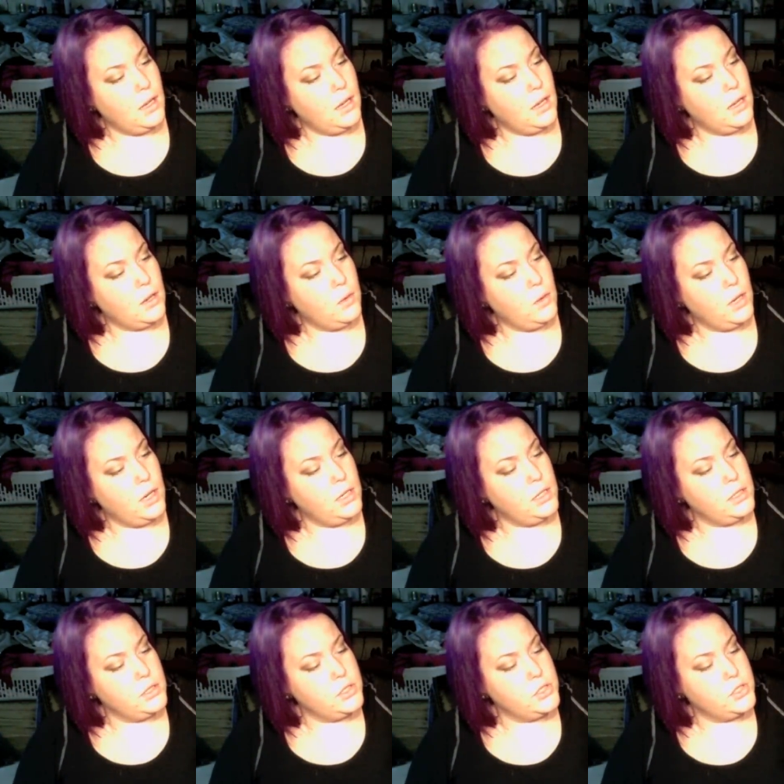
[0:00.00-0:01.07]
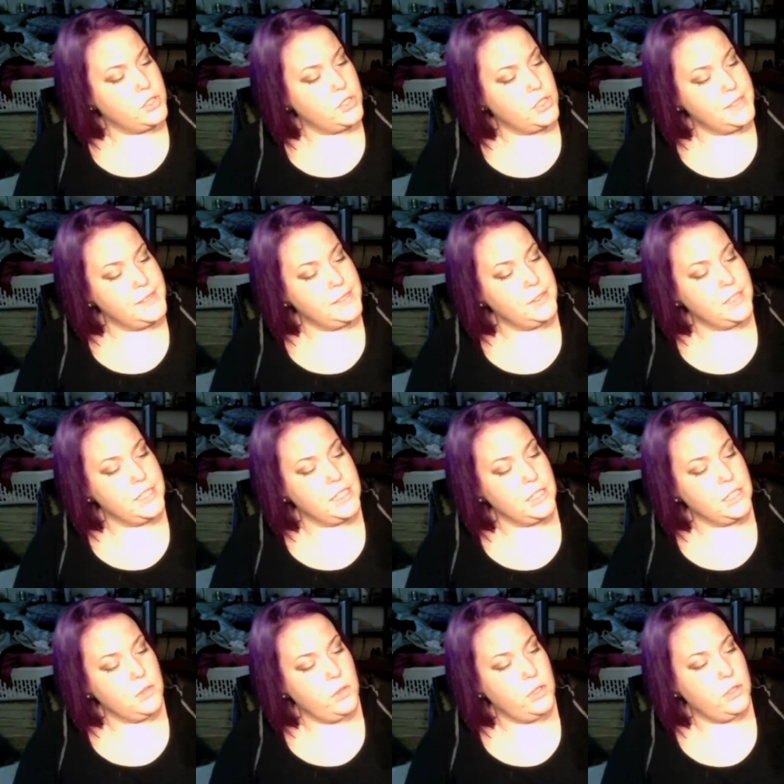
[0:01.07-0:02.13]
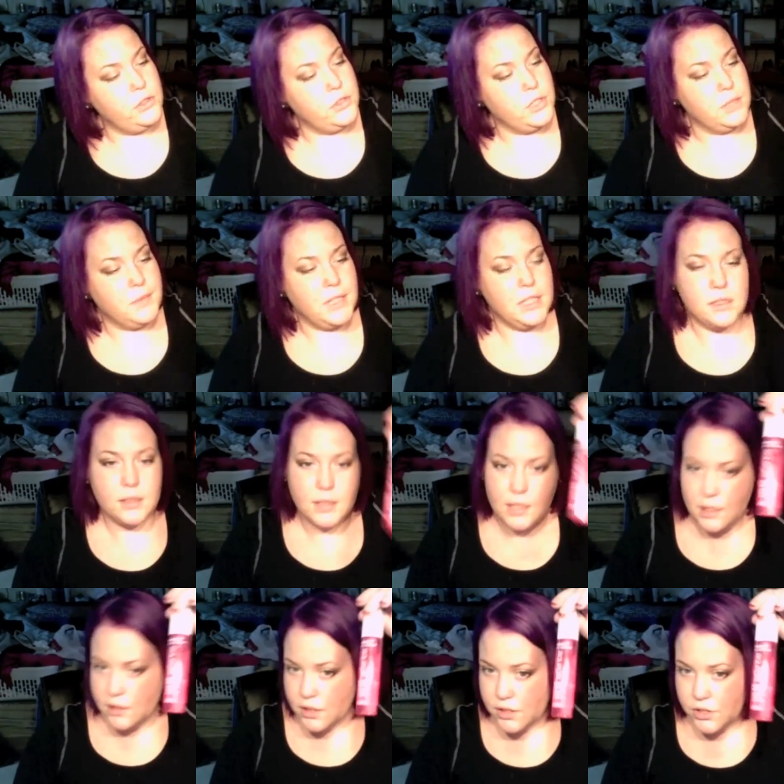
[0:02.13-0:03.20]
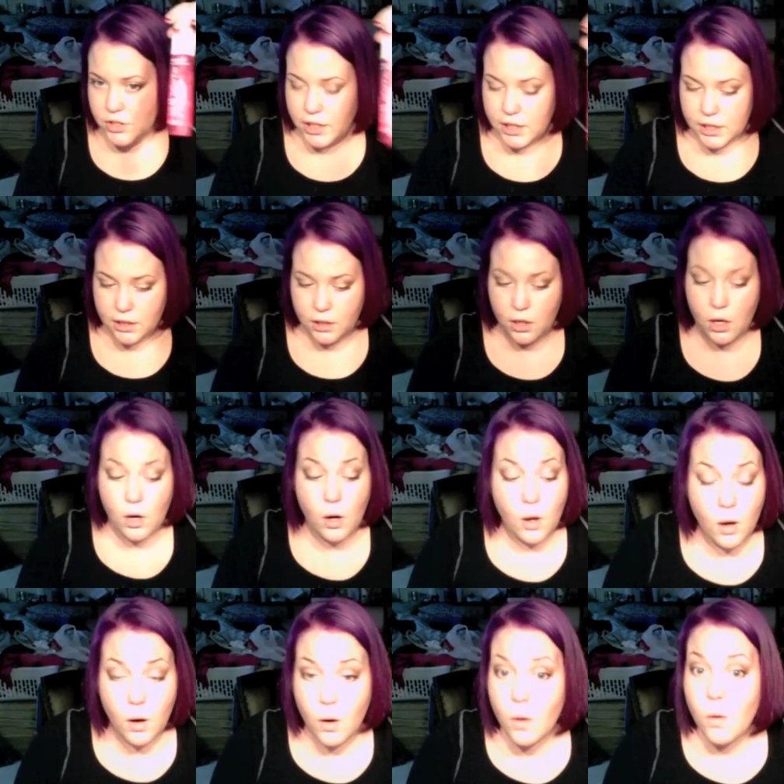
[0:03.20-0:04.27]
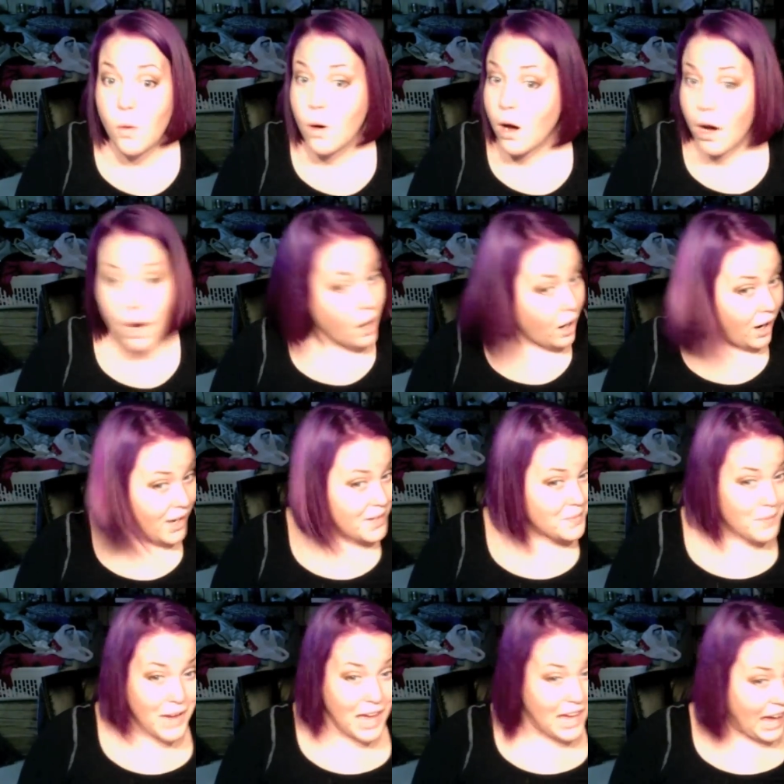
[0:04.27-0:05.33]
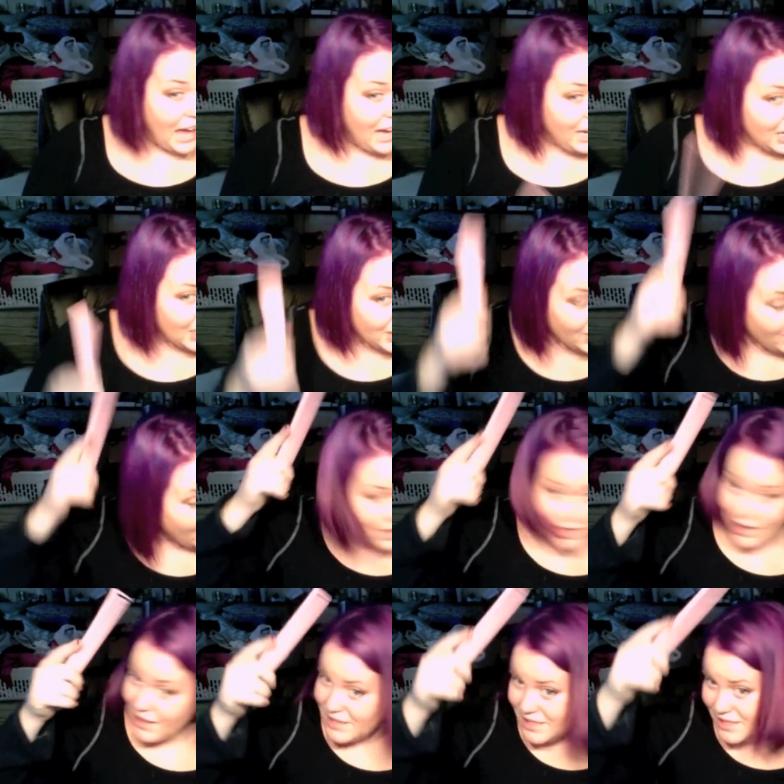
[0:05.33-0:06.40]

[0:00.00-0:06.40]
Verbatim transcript: Aquage Silkening Oil Treatment. I just tried it. Oh, on my hair. That's